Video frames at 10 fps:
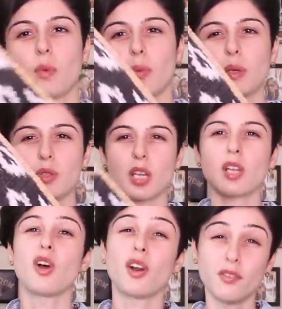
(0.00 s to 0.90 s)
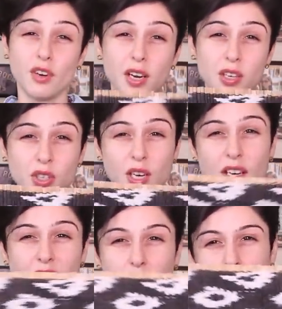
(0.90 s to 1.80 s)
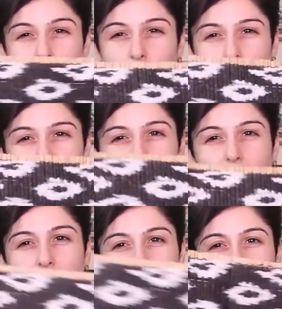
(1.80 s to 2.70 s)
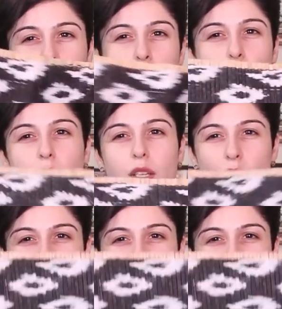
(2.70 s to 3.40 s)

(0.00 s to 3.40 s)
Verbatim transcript: we use a lot of runners on our table. We kind of like this one,